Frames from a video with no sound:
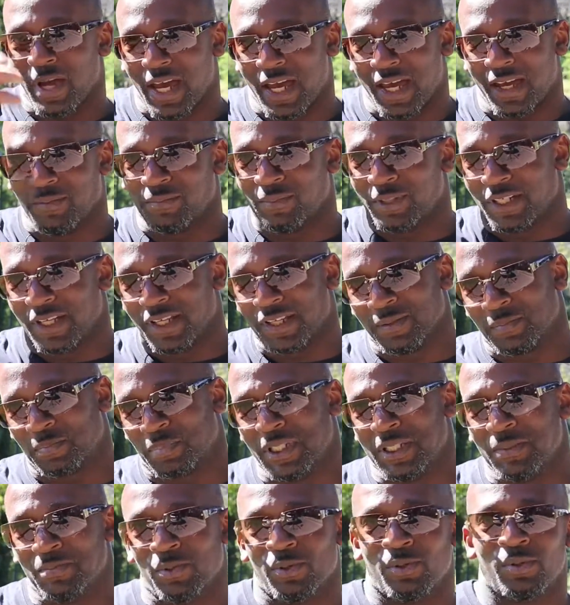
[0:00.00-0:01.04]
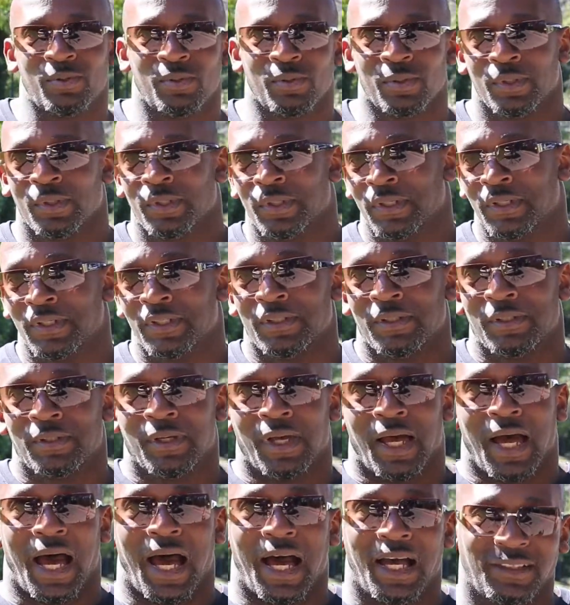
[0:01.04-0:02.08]
have with other people.
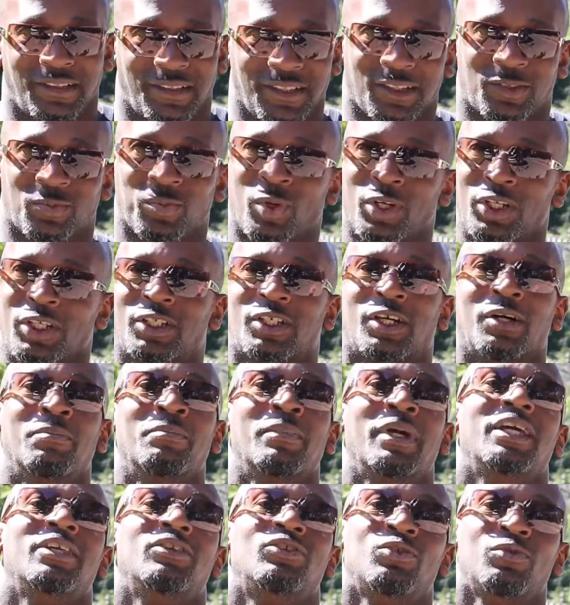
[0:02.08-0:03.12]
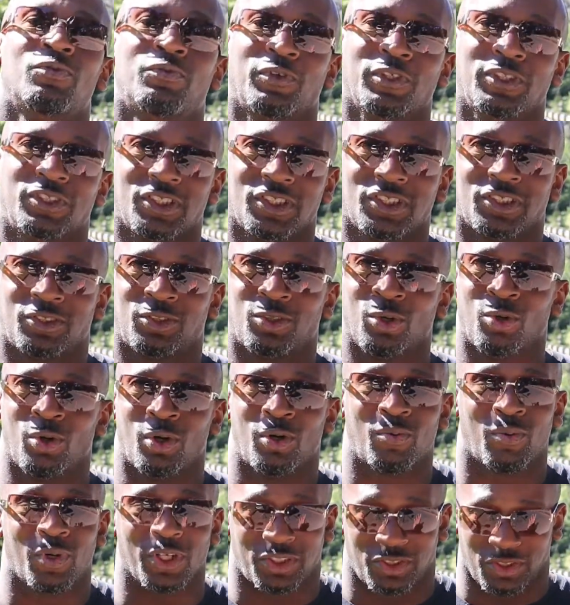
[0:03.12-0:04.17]
I just want to commend you for just
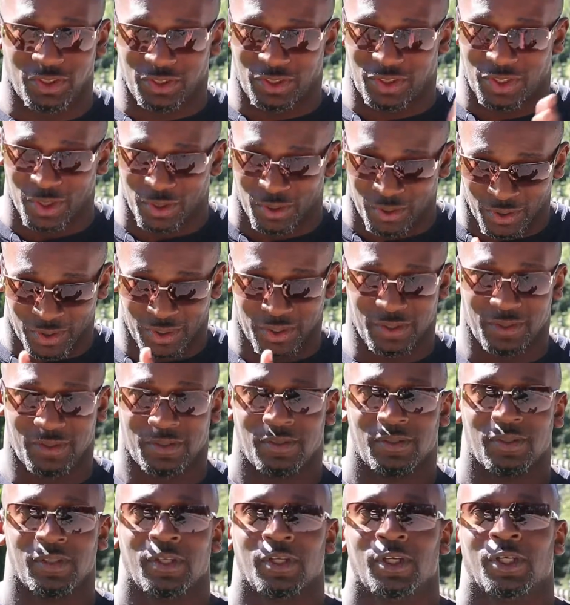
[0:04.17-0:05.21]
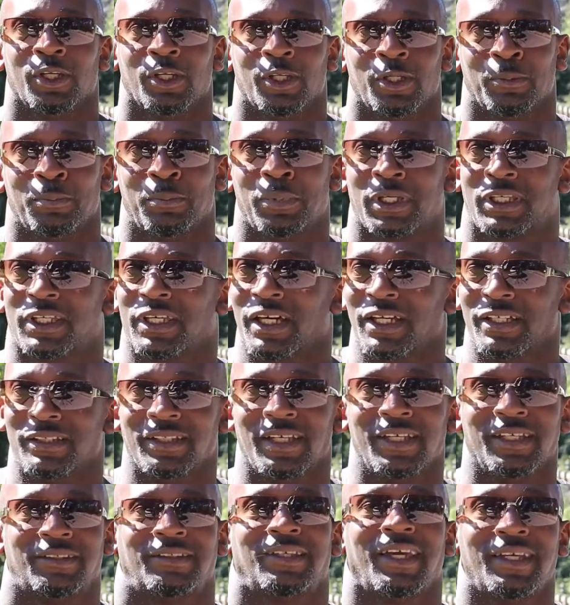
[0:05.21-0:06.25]
doing what you're doing, because
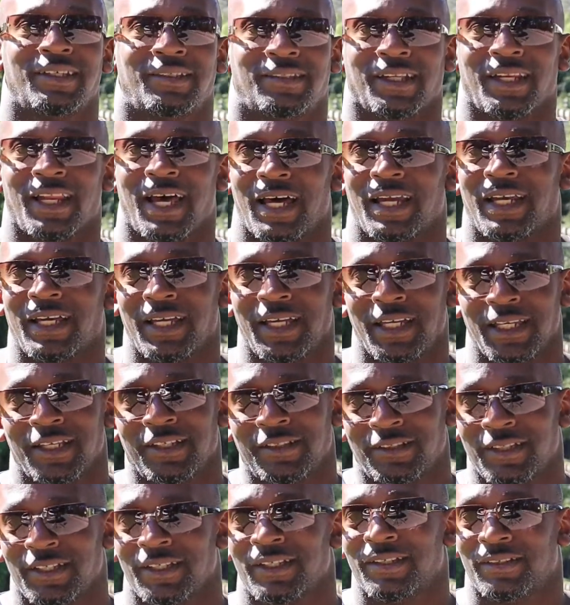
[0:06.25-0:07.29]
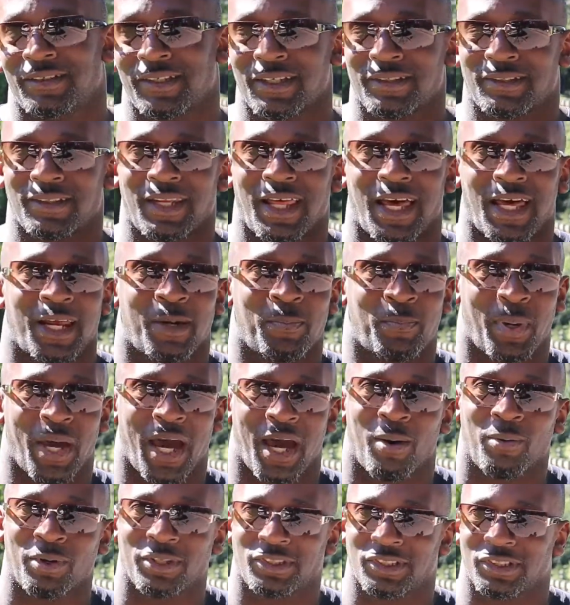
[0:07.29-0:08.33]
it takes a lot of energy and it takes a lot of
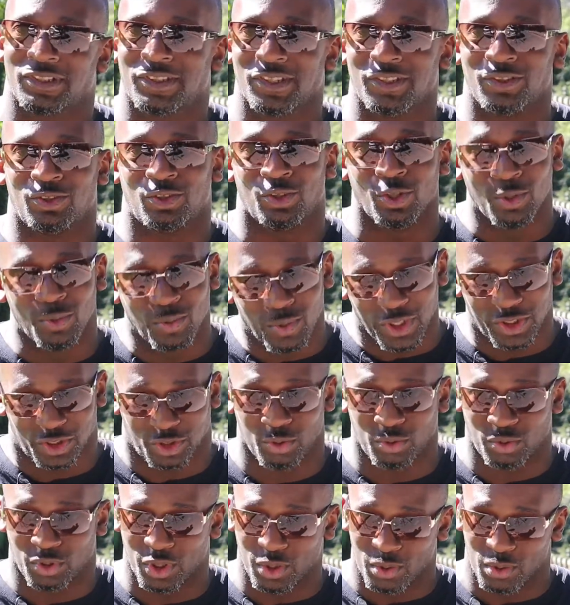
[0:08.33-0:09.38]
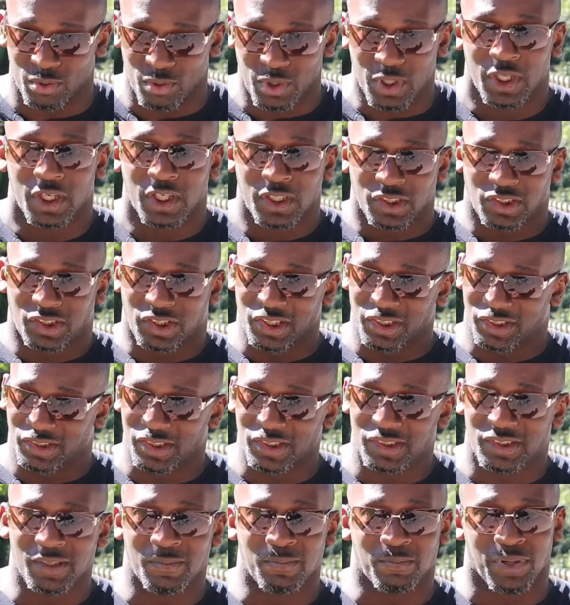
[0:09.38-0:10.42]
power just to do what you do,
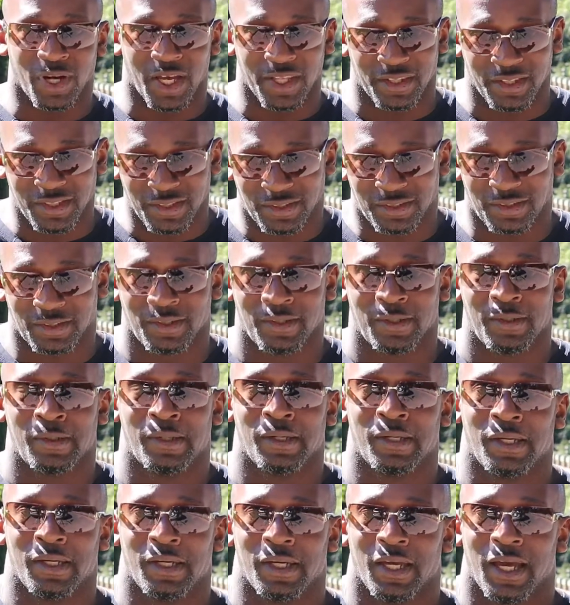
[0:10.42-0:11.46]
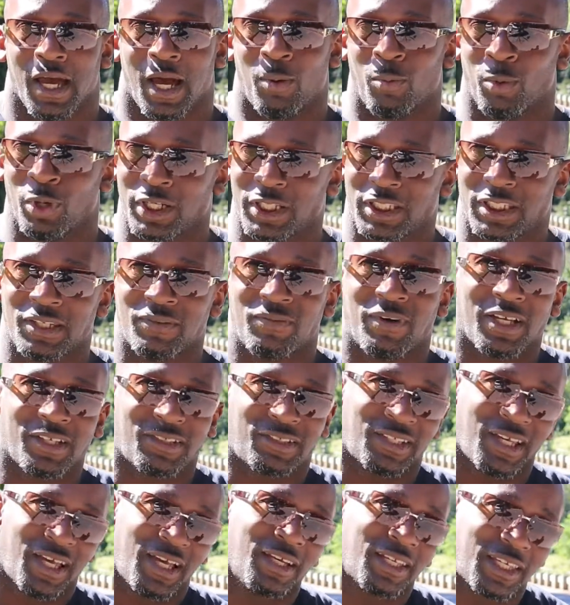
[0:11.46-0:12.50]
sisters and brothers. I want to give a
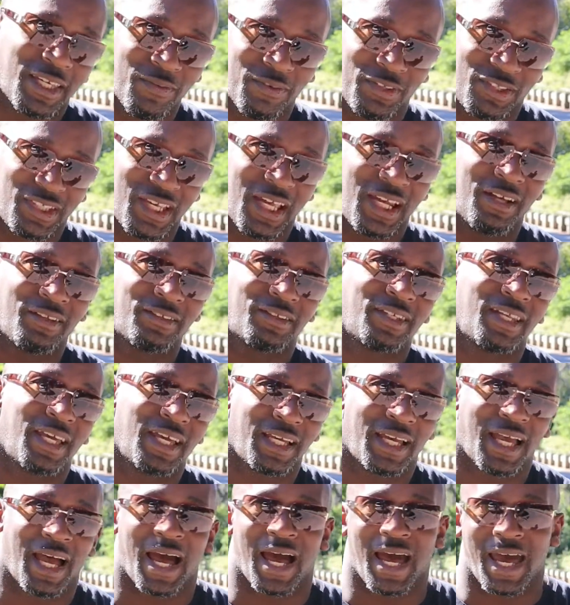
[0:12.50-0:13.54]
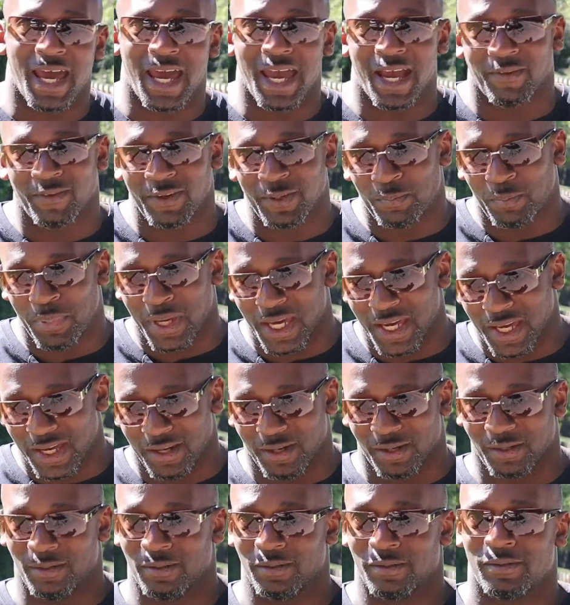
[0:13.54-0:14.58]
shout out to that guy, Harry
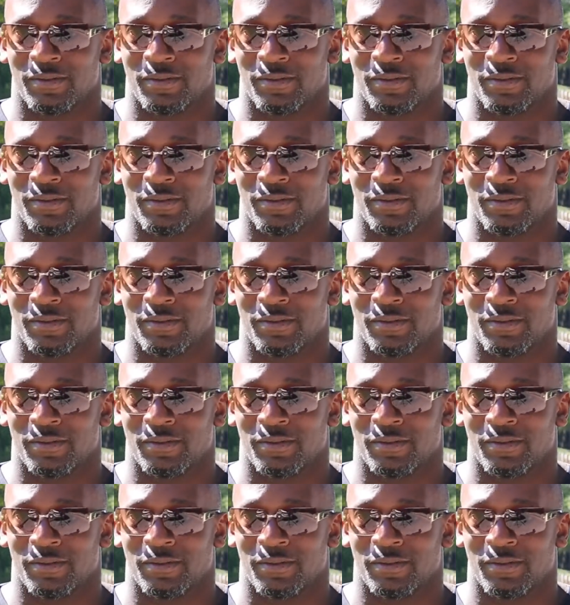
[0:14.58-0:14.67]
Bell,